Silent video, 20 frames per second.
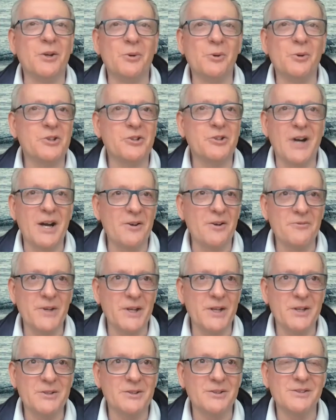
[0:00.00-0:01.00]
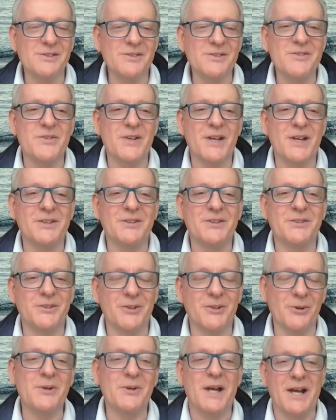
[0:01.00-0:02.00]
ground vehicles that
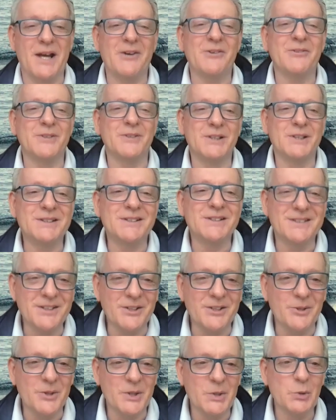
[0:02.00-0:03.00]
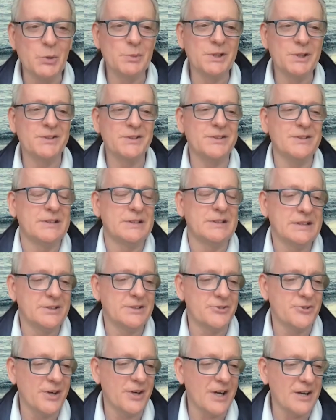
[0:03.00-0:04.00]
don't have a human
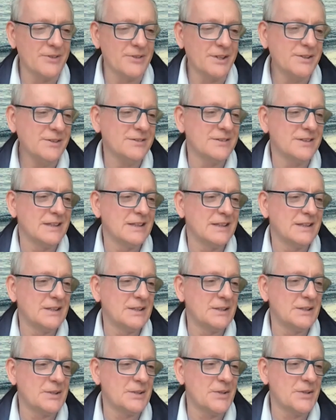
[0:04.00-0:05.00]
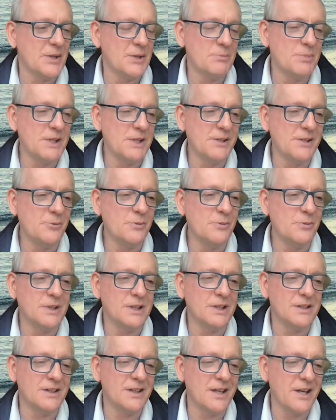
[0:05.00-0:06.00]
driver. They do
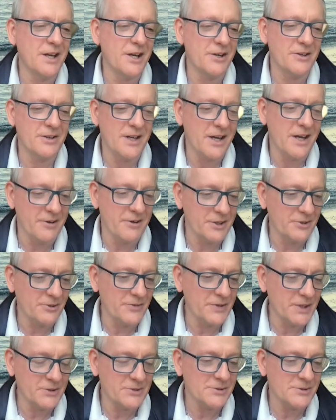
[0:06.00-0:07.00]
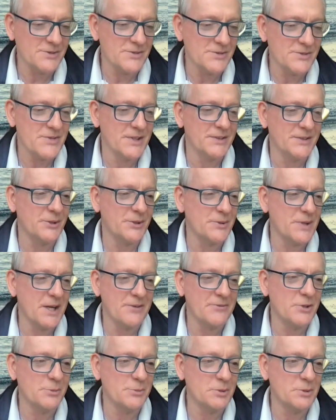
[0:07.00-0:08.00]
aerial vehicles that don't
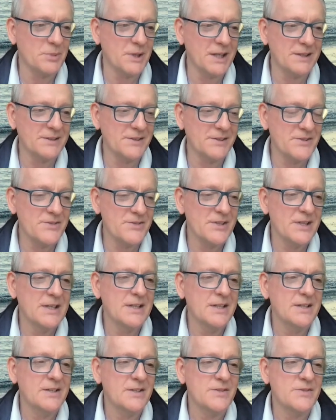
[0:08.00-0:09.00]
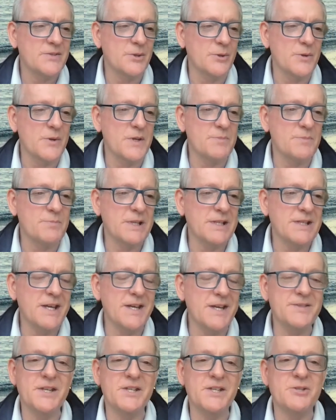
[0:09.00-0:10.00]
have human pilots. So it's pretty
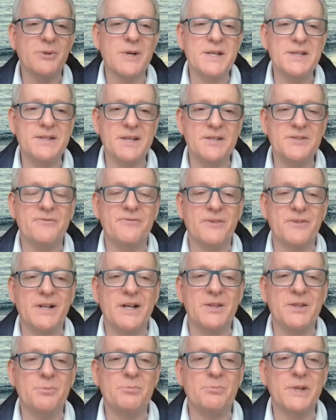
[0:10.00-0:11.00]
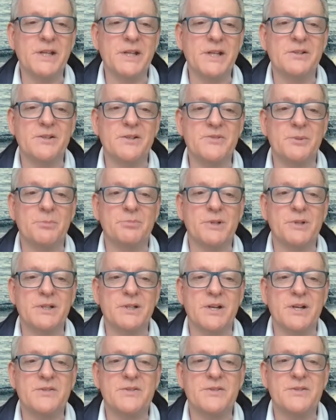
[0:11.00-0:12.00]
easy to identify the precursor
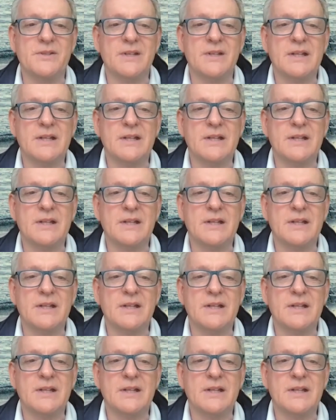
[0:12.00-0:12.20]
products.